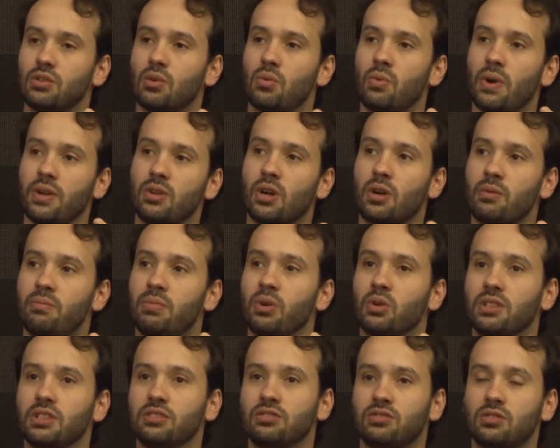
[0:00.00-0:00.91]
So when you're
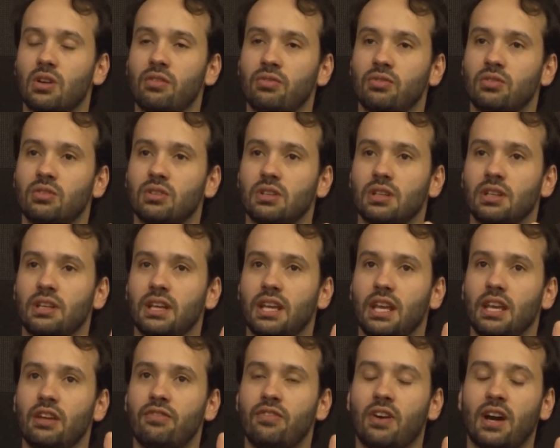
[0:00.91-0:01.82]
building software,
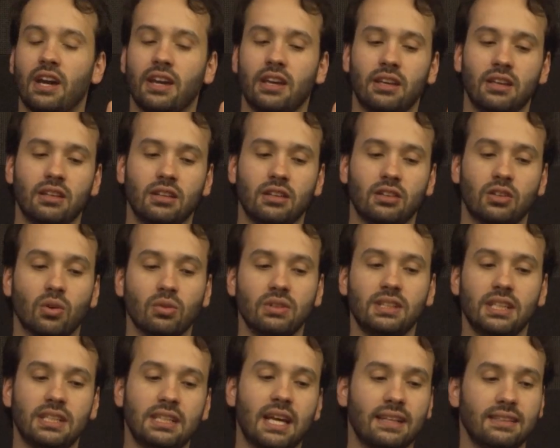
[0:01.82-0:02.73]
if I
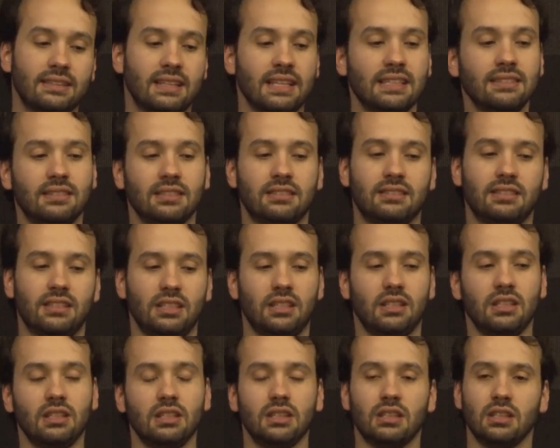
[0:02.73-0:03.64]
don't need
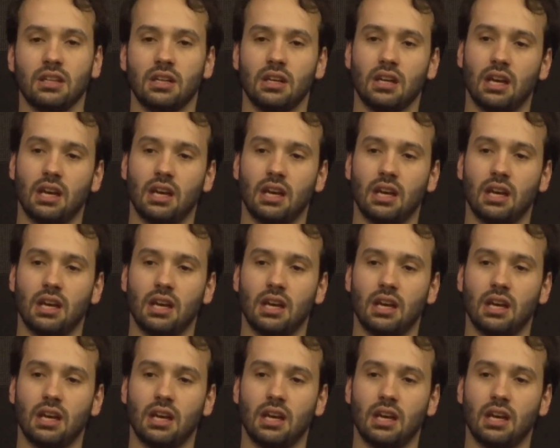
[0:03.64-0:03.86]
identity,